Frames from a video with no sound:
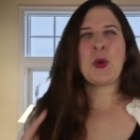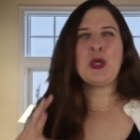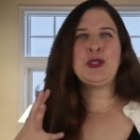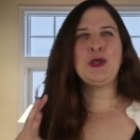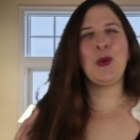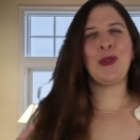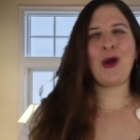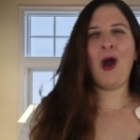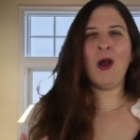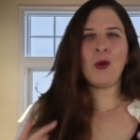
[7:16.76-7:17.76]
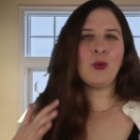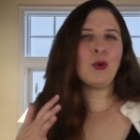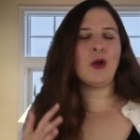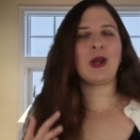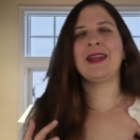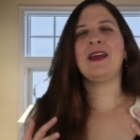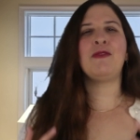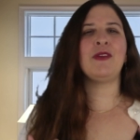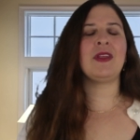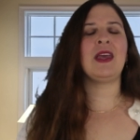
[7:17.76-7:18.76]
we're doing the hard work and
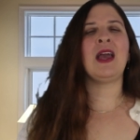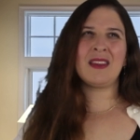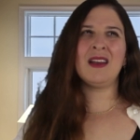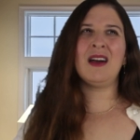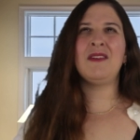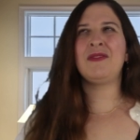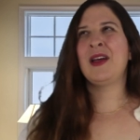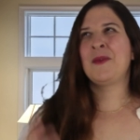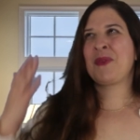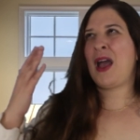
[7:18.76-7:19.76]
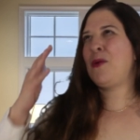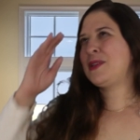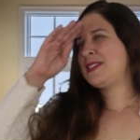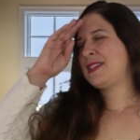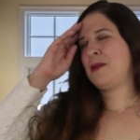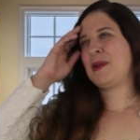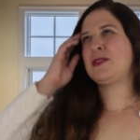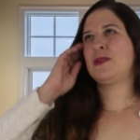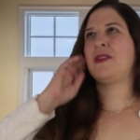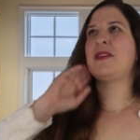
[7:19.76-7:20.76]
everything. I always tell my
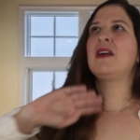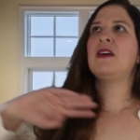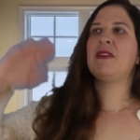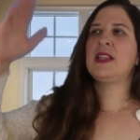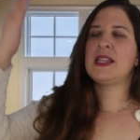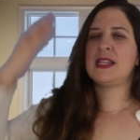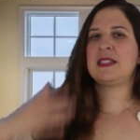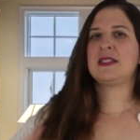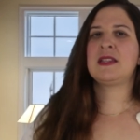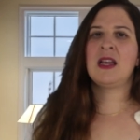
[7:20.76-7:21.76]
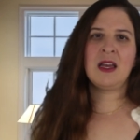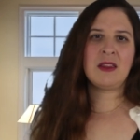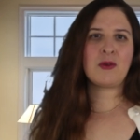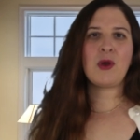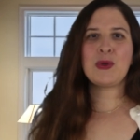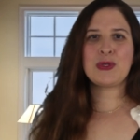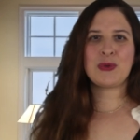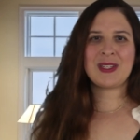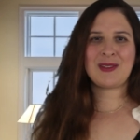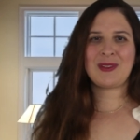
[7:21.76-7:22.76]
students, think of a list, the
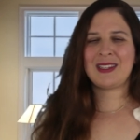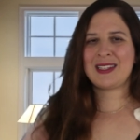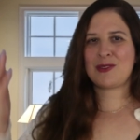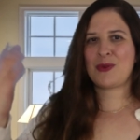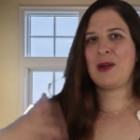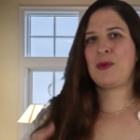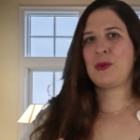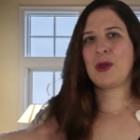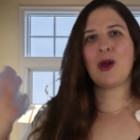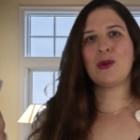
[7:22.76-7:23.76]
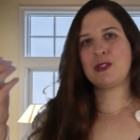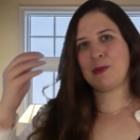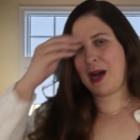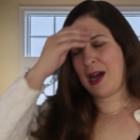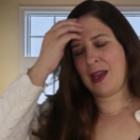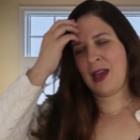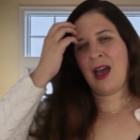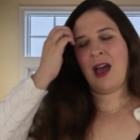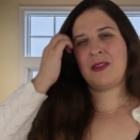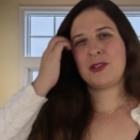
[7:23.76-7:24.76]
groceries list, right? When we go to buy
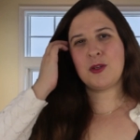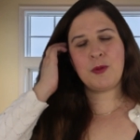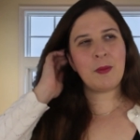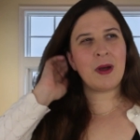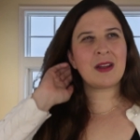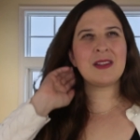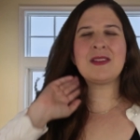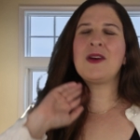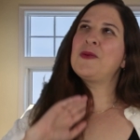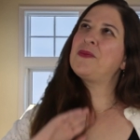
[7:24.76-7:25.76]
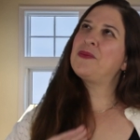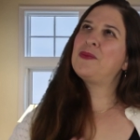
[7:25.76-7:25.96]
at the supermarket. So